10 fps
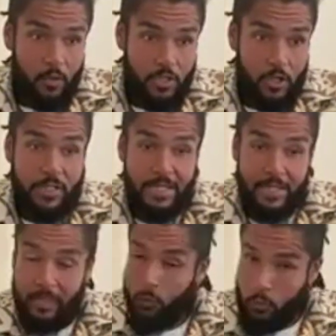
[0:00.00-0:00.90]
honestly
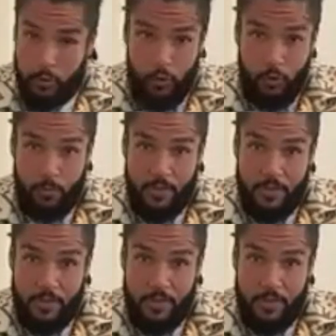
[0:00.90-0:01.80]
think all
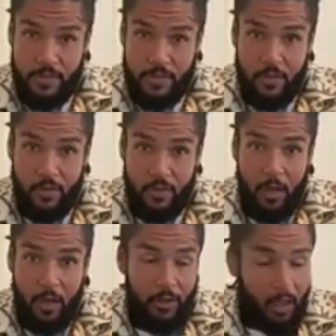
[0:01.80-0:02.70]
humans,
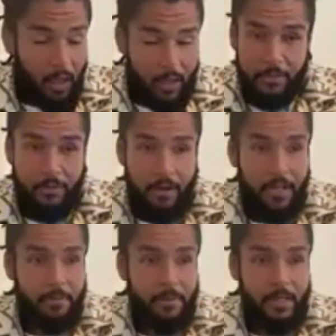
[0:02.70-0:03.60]
I would highly
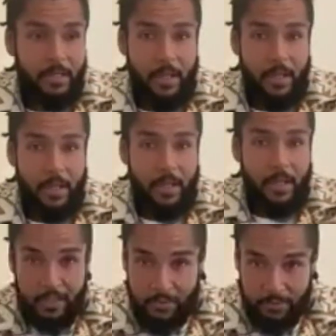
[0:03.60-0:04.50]
recommend
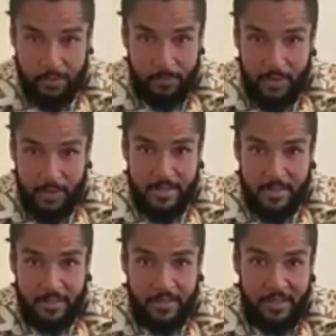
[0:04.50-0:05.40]
every living
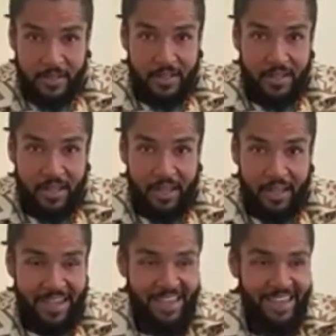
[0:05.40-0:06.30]
person
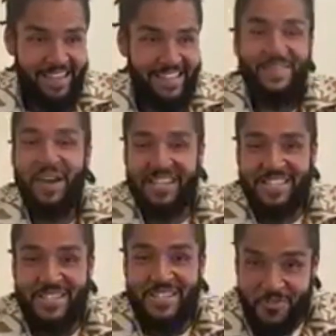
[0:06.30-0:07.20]

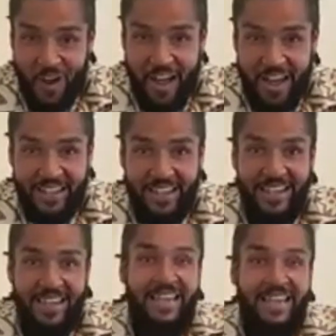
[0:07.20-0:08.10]
to try,
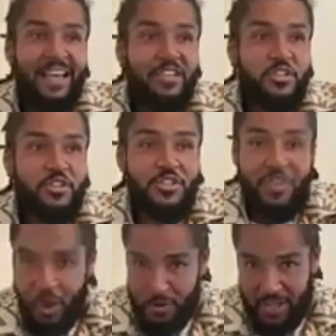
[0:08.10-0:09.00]
is just
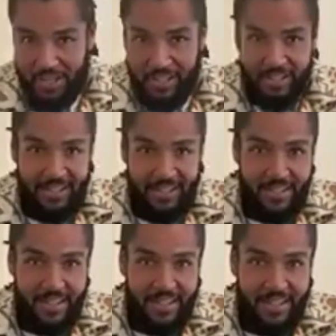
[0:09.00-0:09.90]
toning.
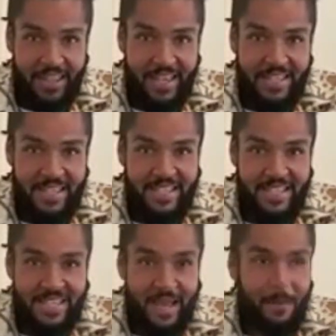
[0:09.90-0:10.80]
There's this
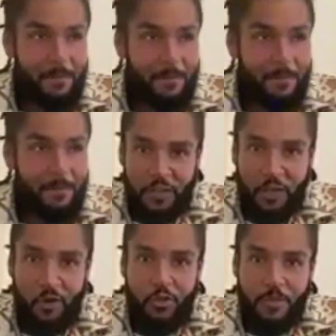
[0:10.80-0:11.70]
Jonathan
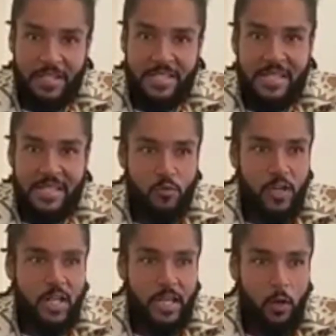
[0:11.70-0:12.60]
Goldman is this
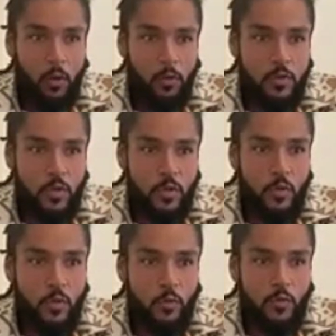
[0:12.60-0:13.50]
really old
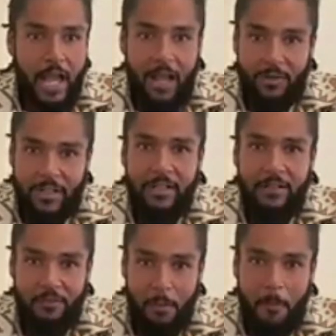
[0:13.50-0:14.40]
school sound healer
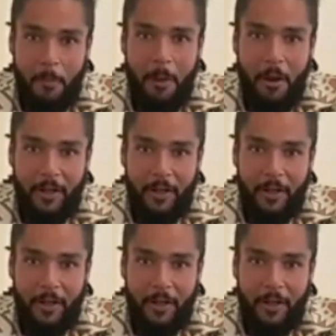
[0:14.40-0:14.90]
from America,